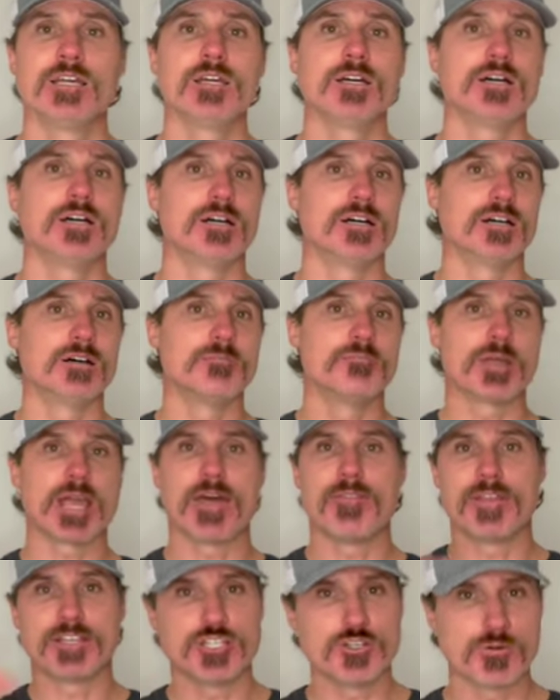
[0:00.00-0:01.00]

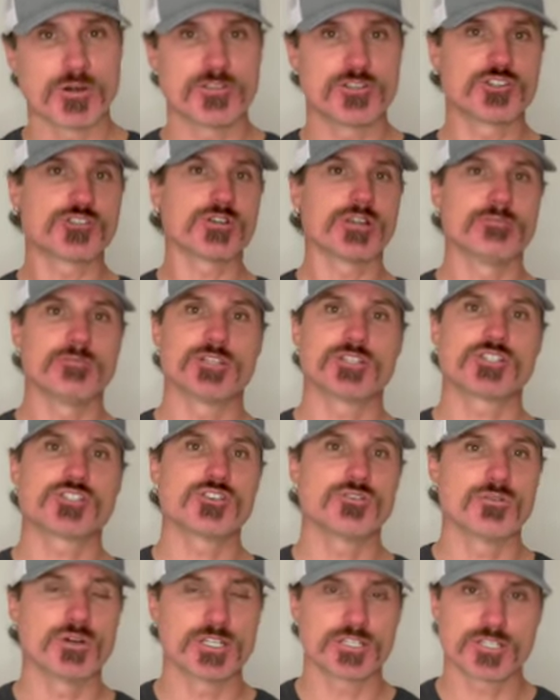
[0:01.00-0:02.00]
and they do other treatments
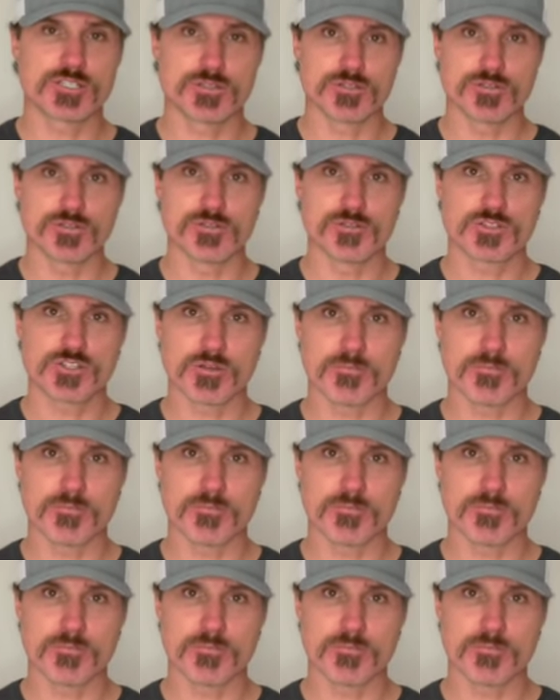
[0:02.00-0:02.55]
to it to